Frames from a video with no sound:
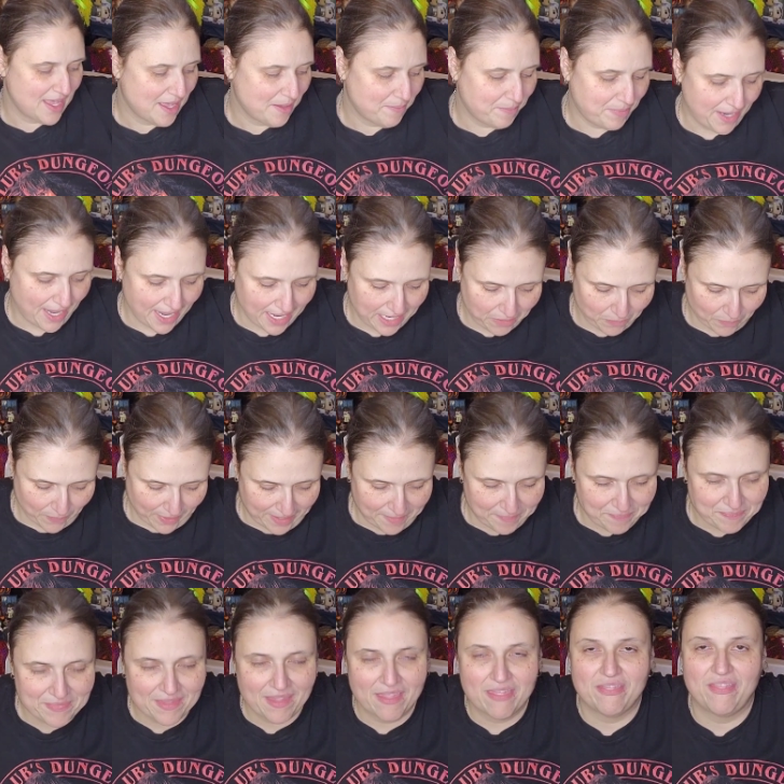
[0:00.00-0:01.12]
but anyway,
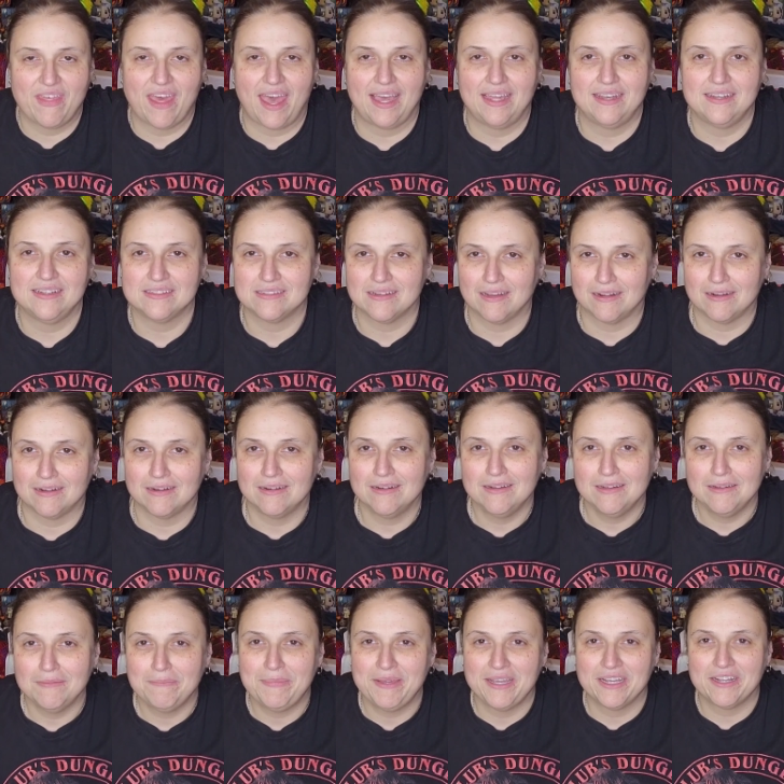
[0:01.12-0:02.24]
that is our
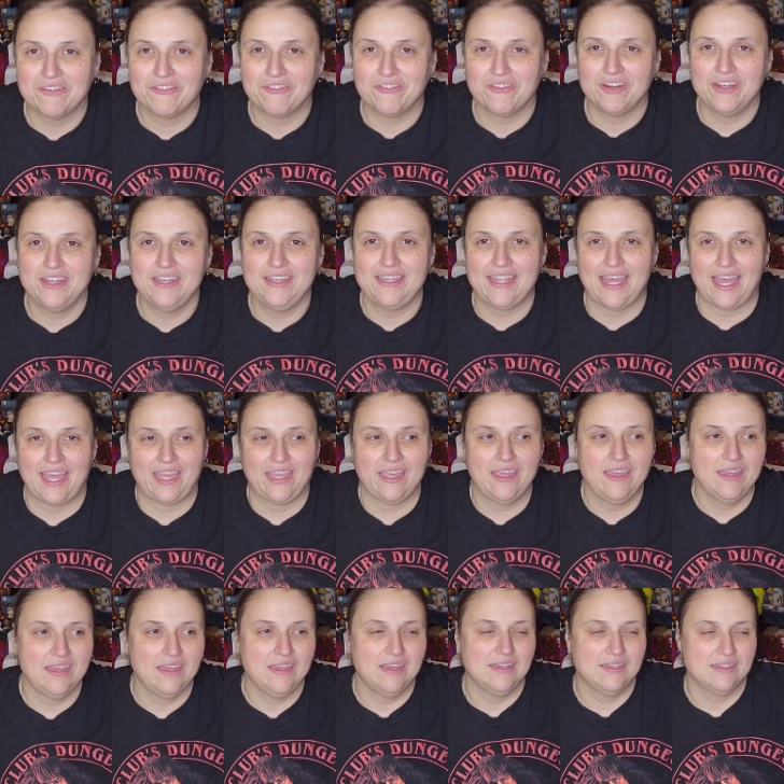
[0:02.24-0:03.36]
pick for today.
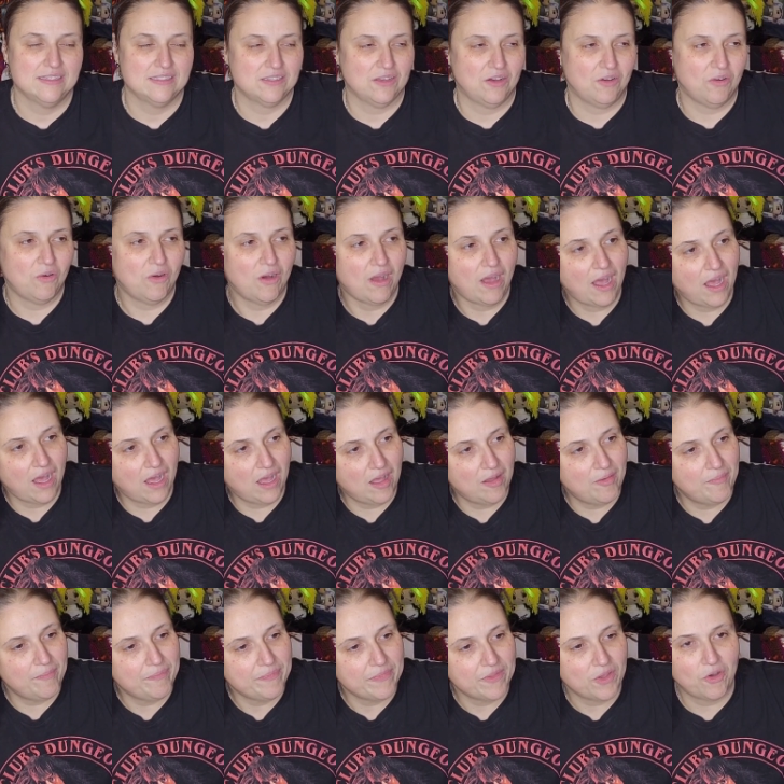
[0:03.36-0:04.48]
So
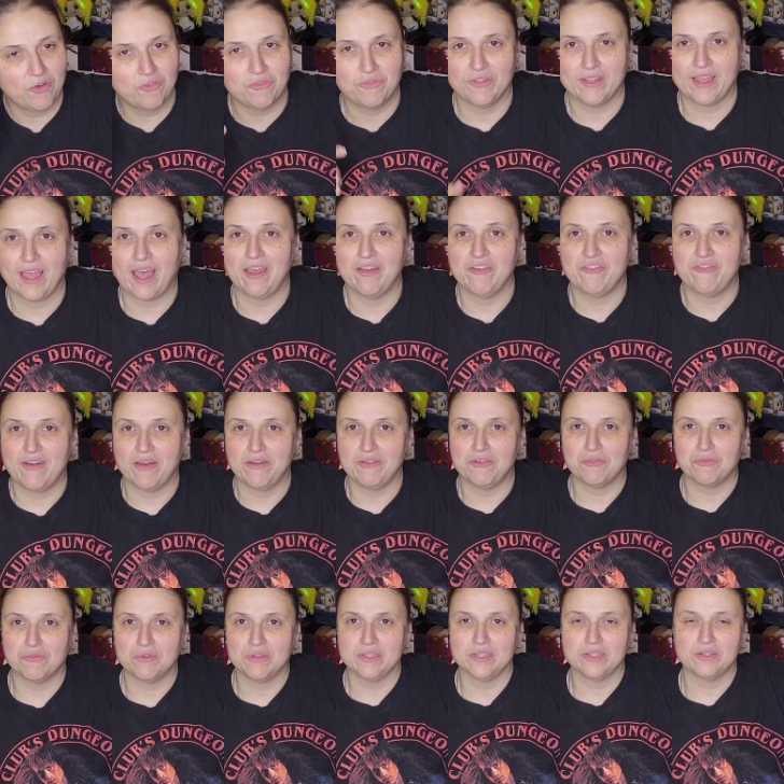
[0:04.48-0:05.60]
um, hopefully I found a
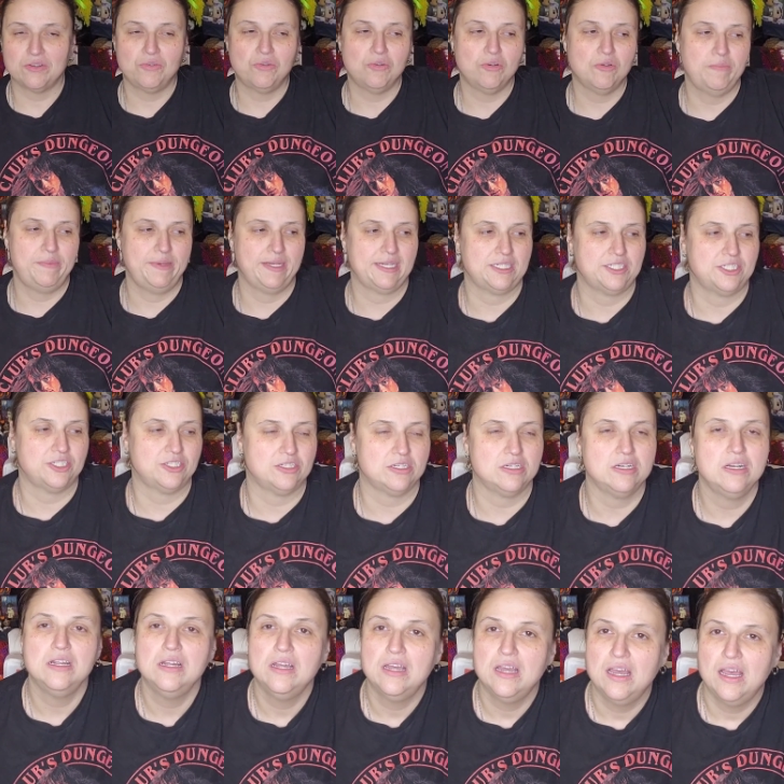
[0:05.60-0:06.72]
really cool picture
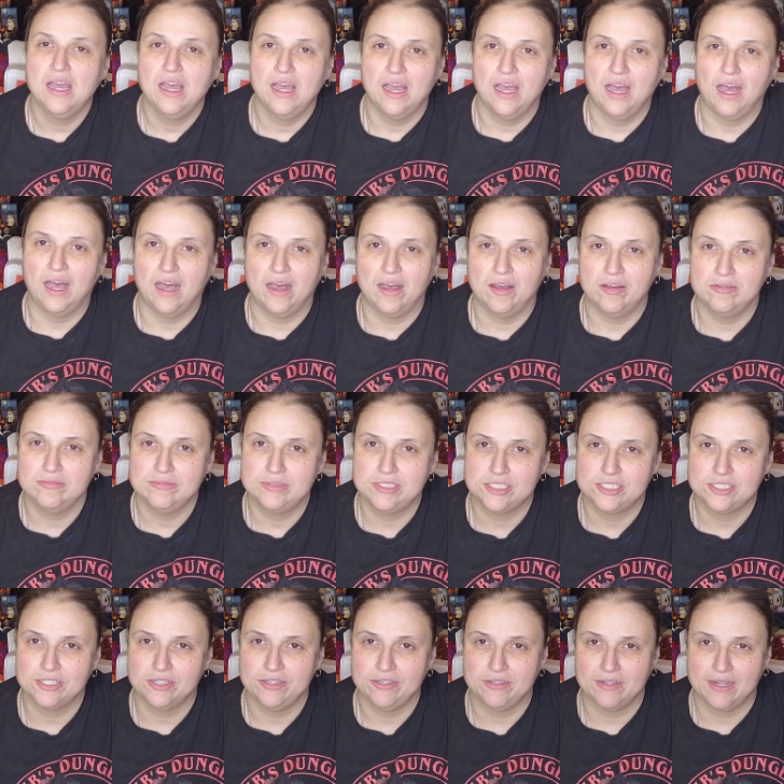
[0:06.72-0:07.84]
um, to
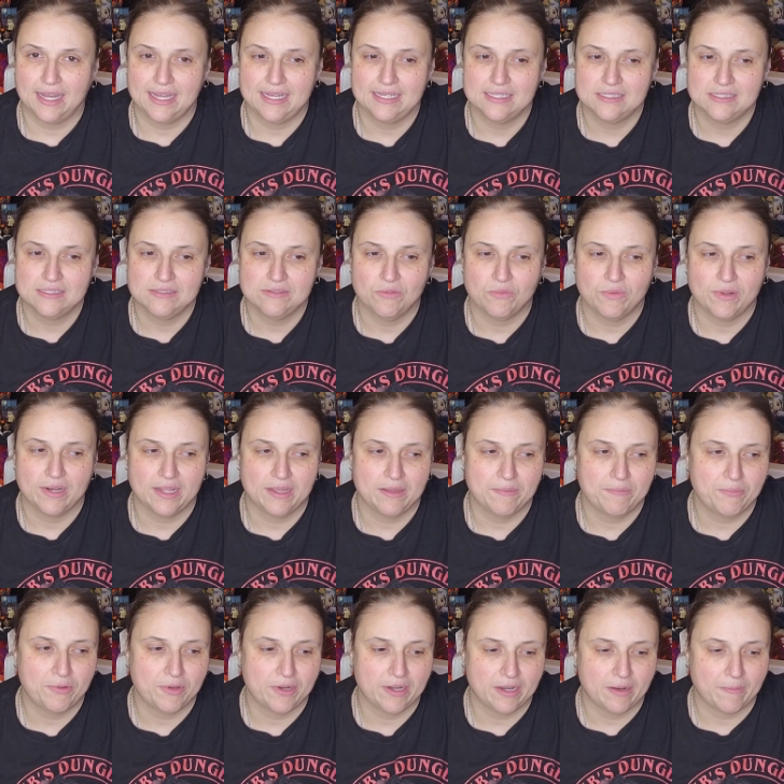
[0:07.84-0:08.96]
show you guys when I
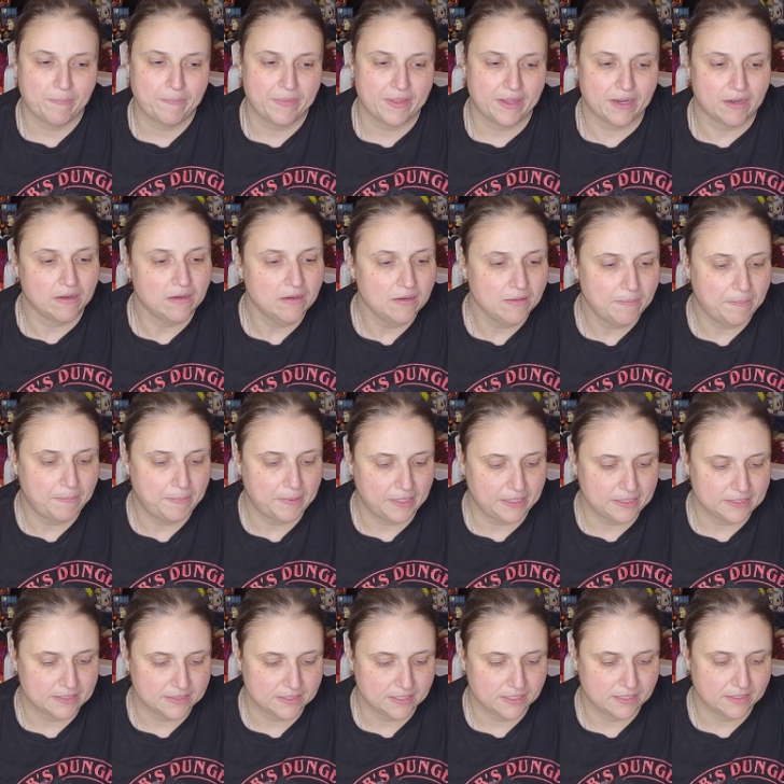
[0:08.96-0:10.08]
put it up there.
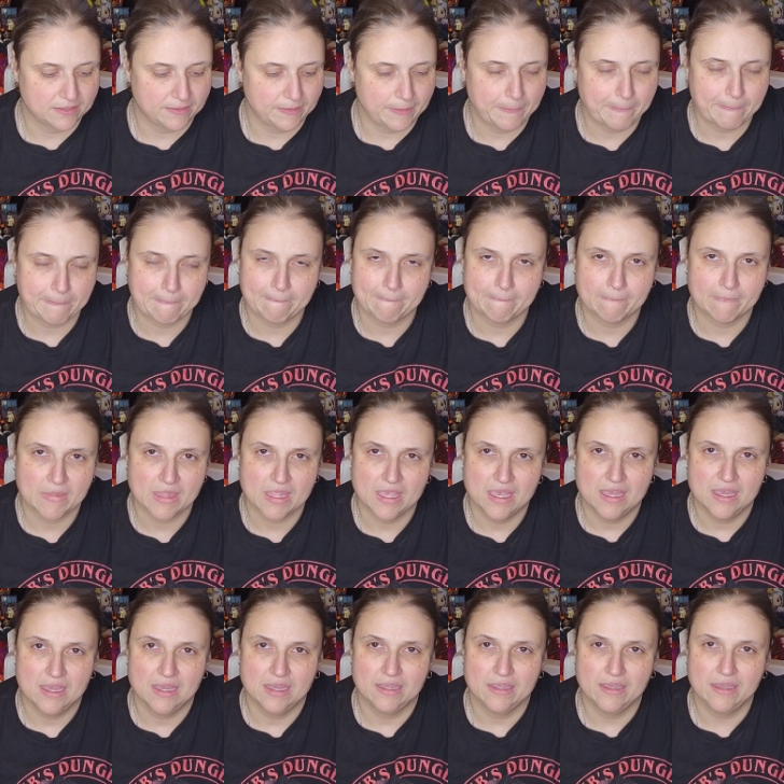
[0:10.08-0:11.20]
But
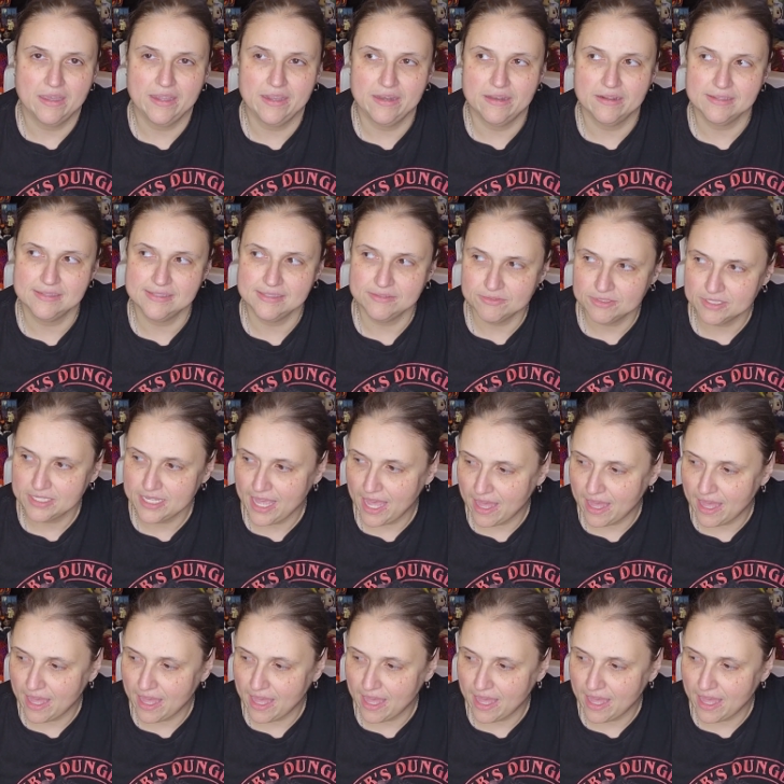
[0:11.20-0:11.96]
yeah, he doesn't really